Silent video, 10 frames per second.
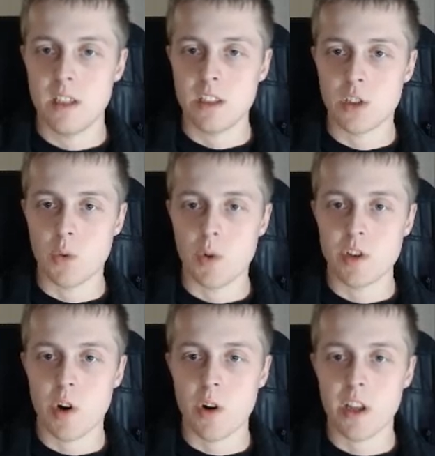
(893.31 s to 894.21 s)
so we're
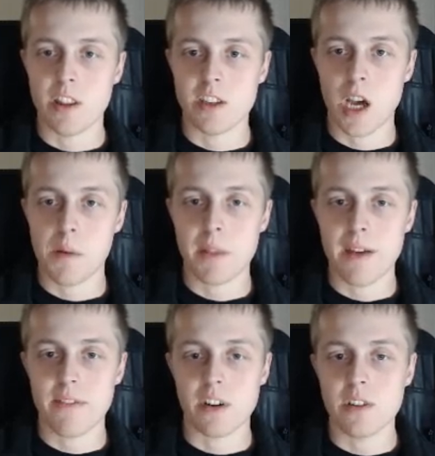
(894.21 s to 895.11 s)
retargeting the top of
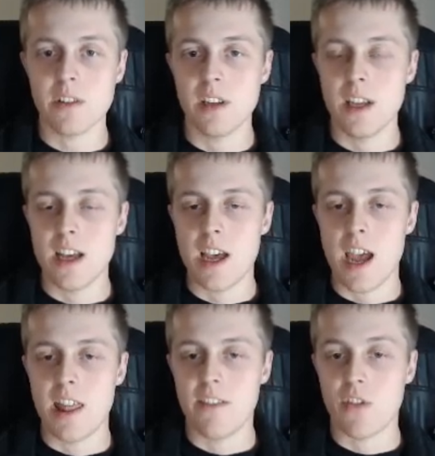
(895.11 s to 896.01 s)
that funnel,
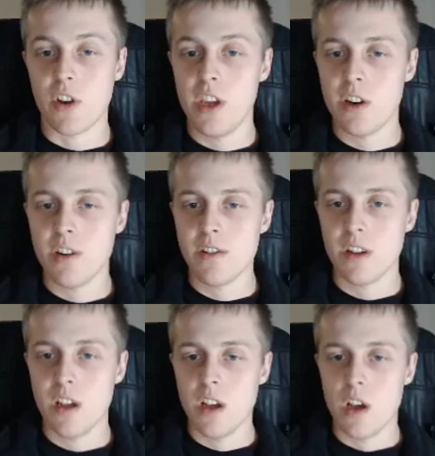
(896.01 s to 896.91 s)
and then for here
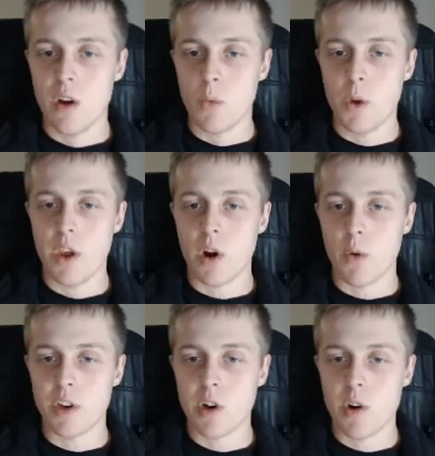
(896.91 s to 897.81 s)
we are
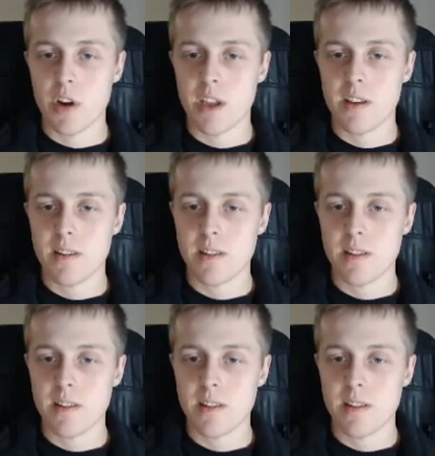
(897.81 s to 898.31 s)
retargeting